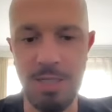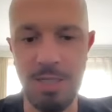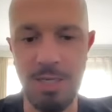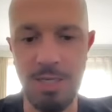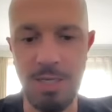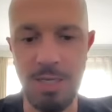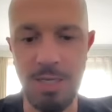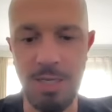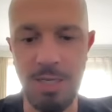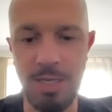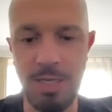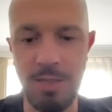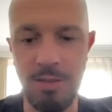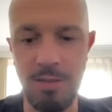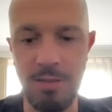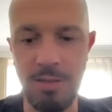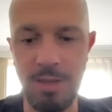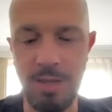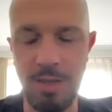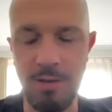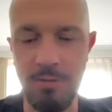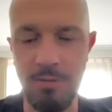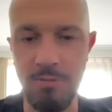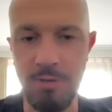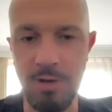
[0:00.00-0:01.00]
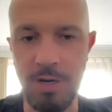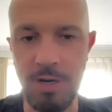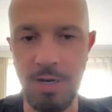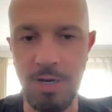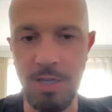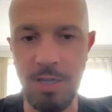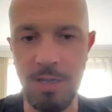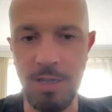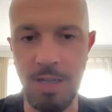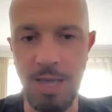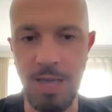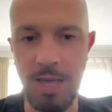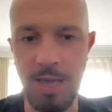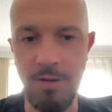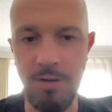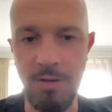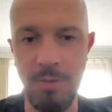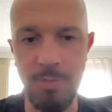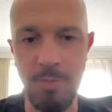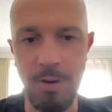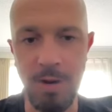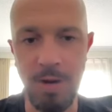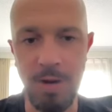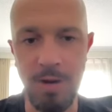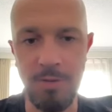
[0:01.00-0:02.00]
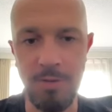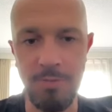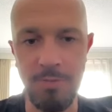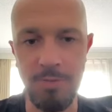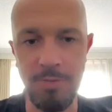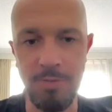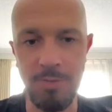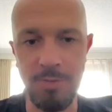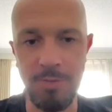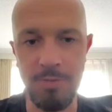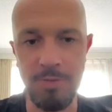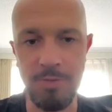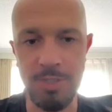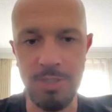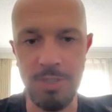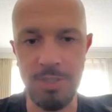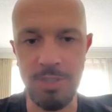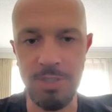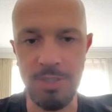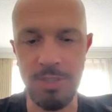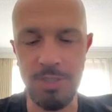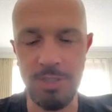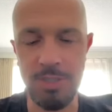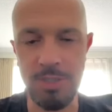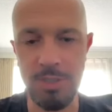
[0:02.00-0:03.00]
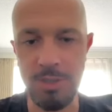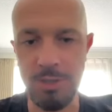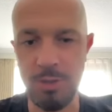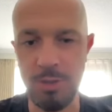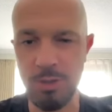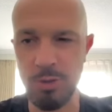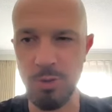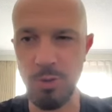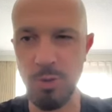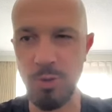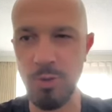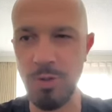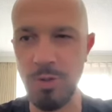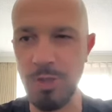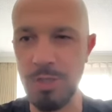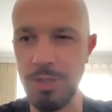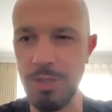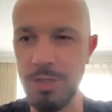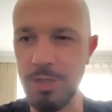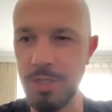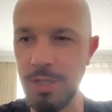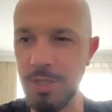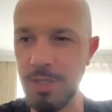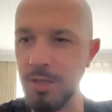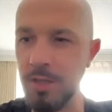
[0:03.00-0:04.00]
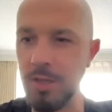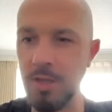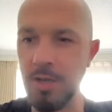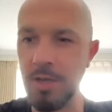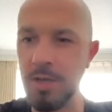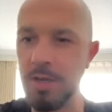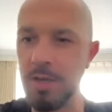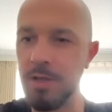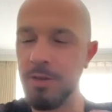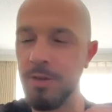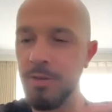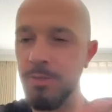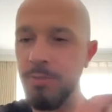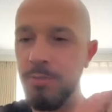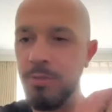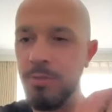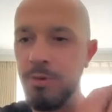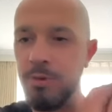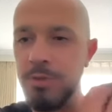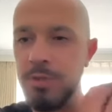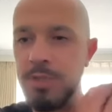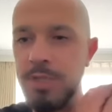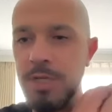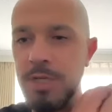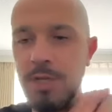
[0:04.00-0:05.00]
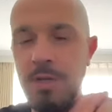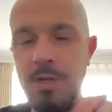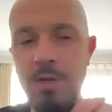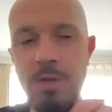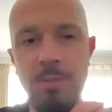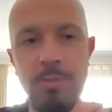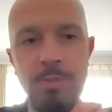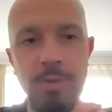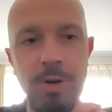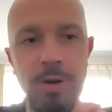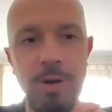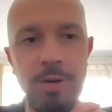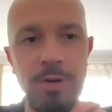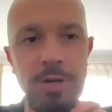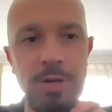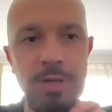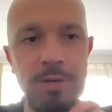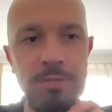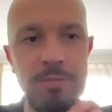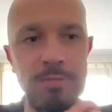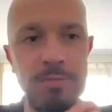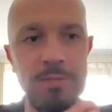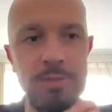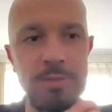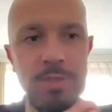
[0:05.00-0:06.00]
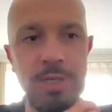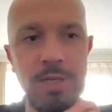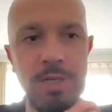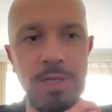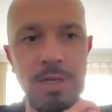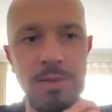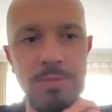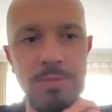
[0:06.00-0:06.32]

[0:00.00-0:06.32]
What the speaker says: I don't think there's anything really there apart from obviously just the soreness and the bruising component,